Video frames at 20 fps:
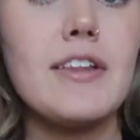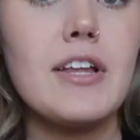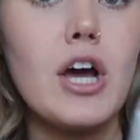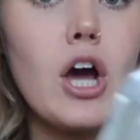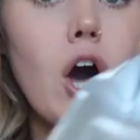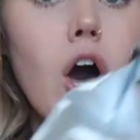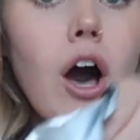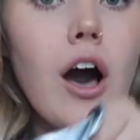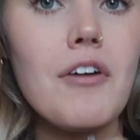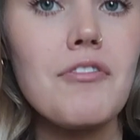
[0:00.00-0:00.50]
And the
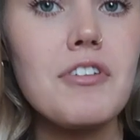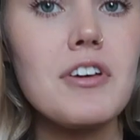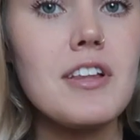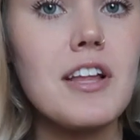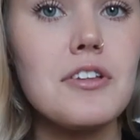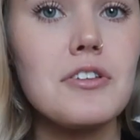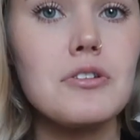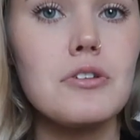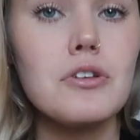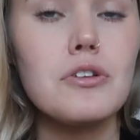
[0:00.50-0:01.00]
coffee
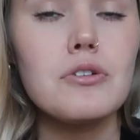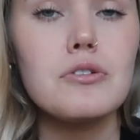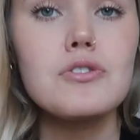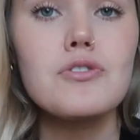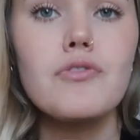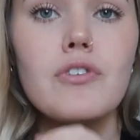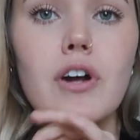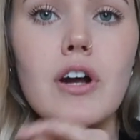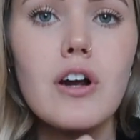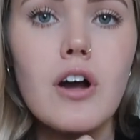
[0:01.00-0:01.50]
that you use
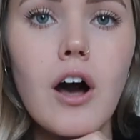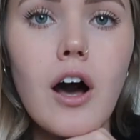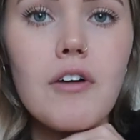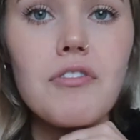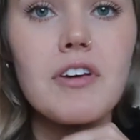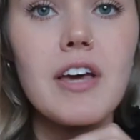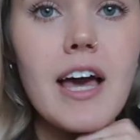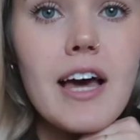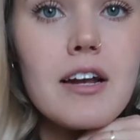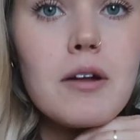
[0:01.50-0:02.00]
for a
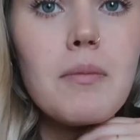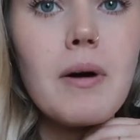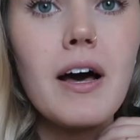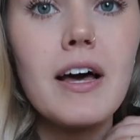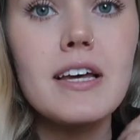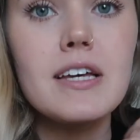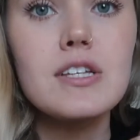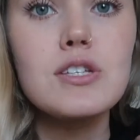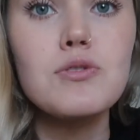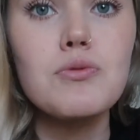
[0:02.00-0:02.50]
coffee enema
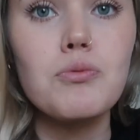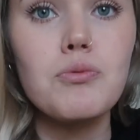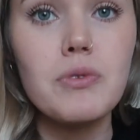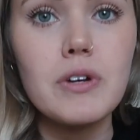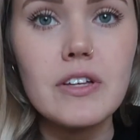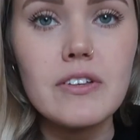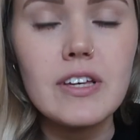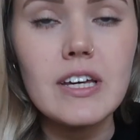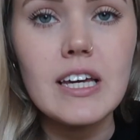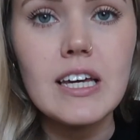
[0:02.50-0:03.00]
is
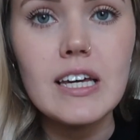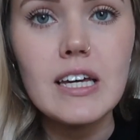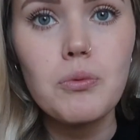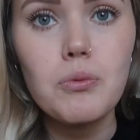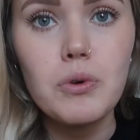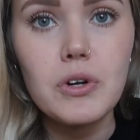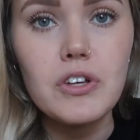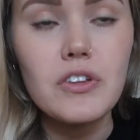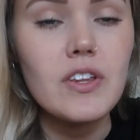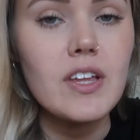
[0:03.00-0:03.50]
really,
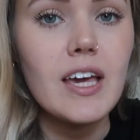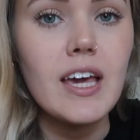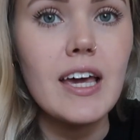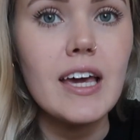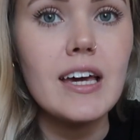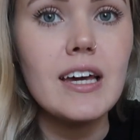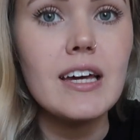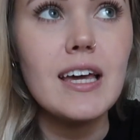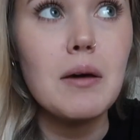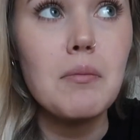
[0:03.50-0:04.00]

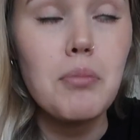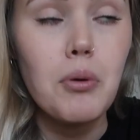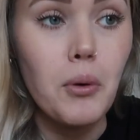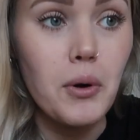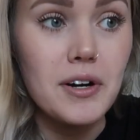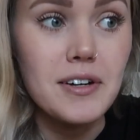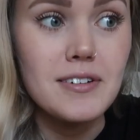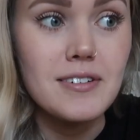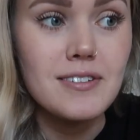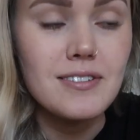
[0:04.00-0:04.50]
really
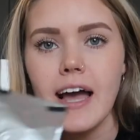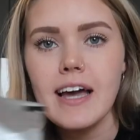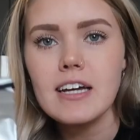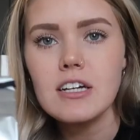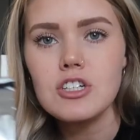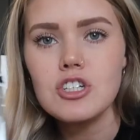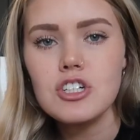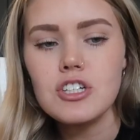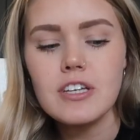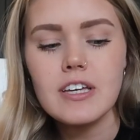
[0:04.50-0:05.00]
important. I
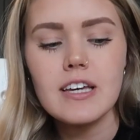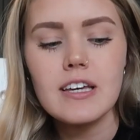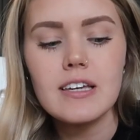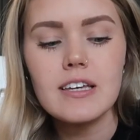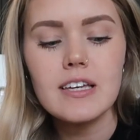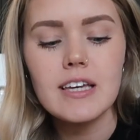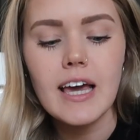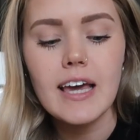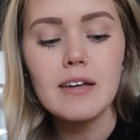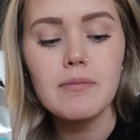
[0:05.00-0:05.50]
actually
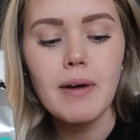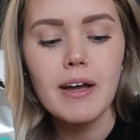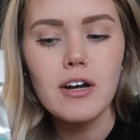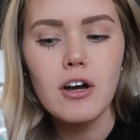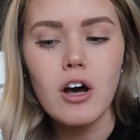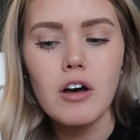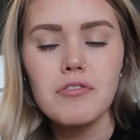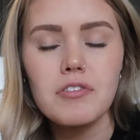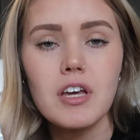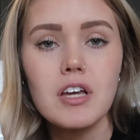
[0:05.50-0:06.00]
get my
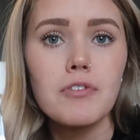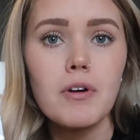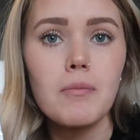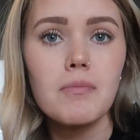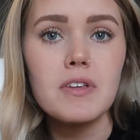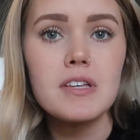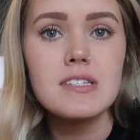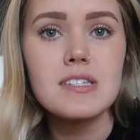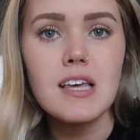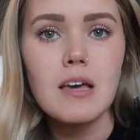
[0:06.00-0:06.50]
coffee from
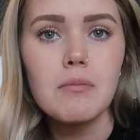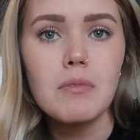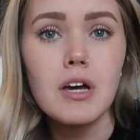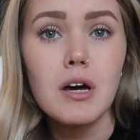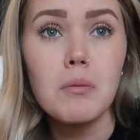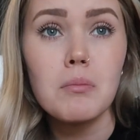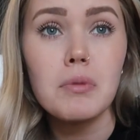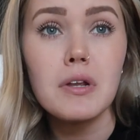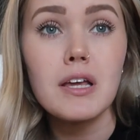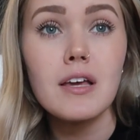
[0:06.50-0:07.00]
the same
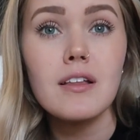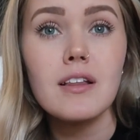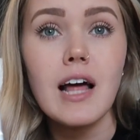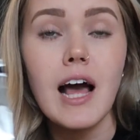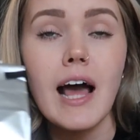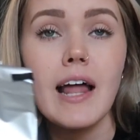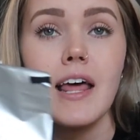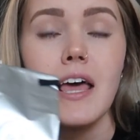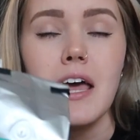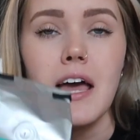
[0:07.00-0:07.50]
company
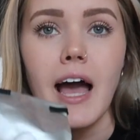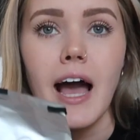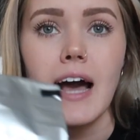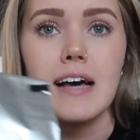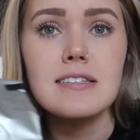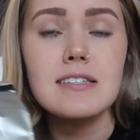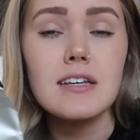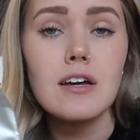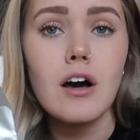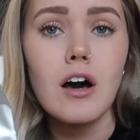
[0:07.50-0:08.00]
that
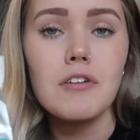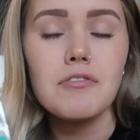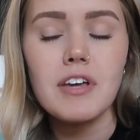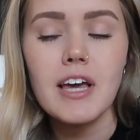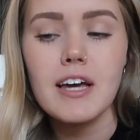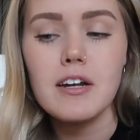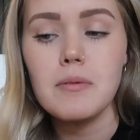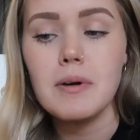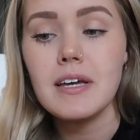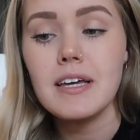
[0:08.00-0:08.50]
has the
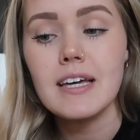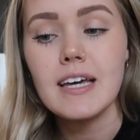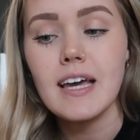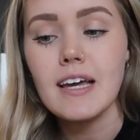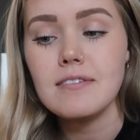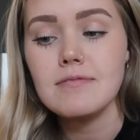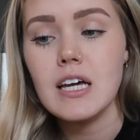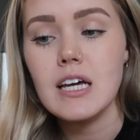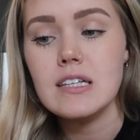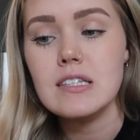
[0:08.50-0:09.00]
coffee enema
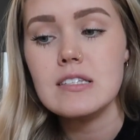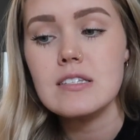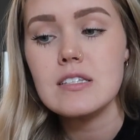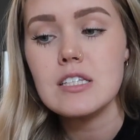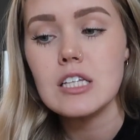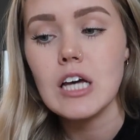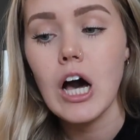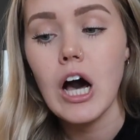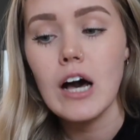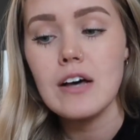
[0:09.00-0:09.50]
kit.
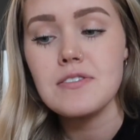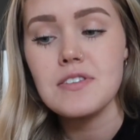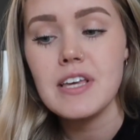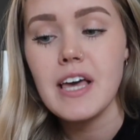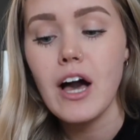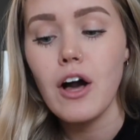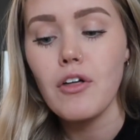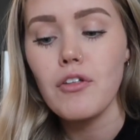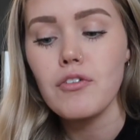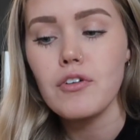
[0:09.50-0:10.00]
It's Aussie
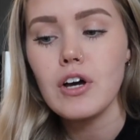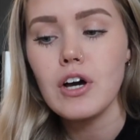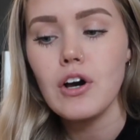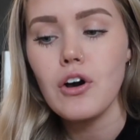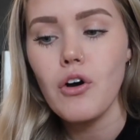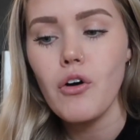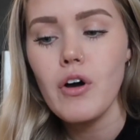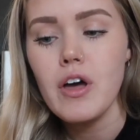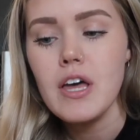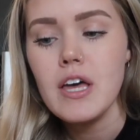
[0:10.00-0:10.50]
Health
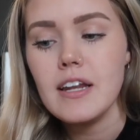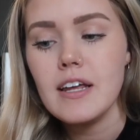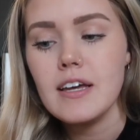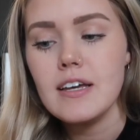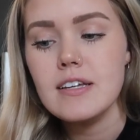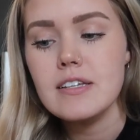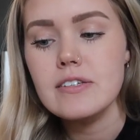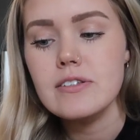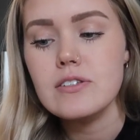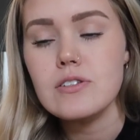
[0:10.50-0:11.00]
Co. It
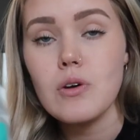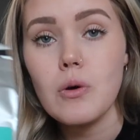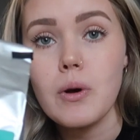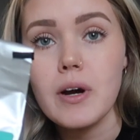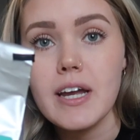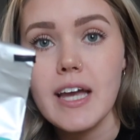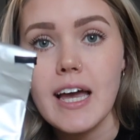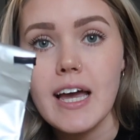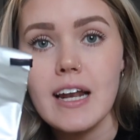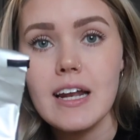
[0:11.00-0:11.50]
is
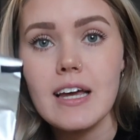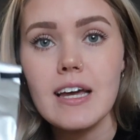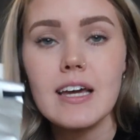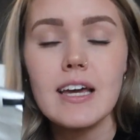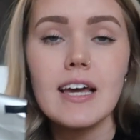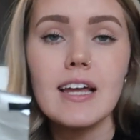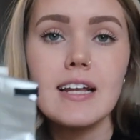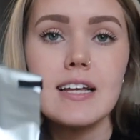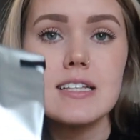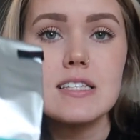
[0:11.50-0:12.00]

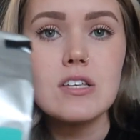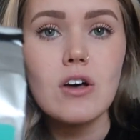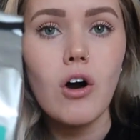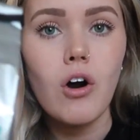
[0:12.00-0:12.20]
organic and it's